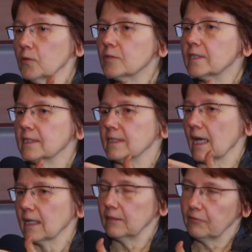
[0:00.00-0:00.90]
use this
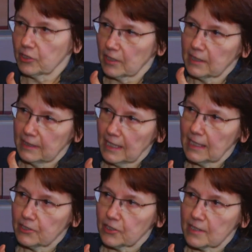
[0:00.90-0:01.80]
artificial
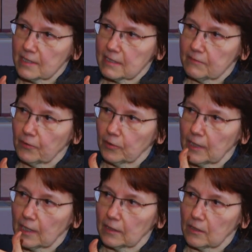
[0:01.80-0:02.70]
intelligence for
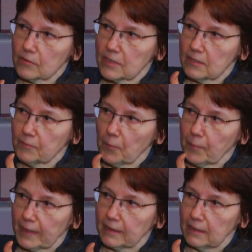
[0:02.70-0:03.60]
diagnosis, for
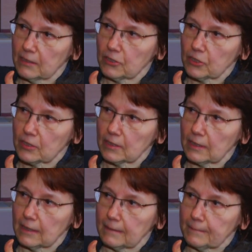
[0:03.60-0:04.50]
prediction.
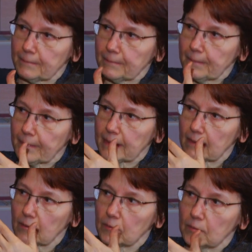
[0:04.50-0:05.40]
Yeah.
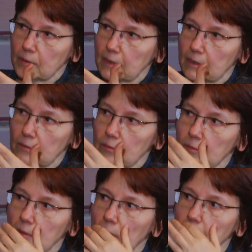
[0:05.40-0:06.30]
So can
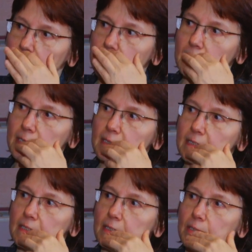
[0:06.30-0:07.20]
you comment
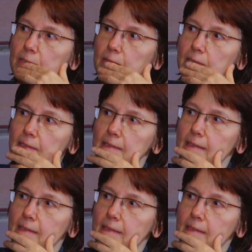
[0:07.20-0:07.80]
this issue?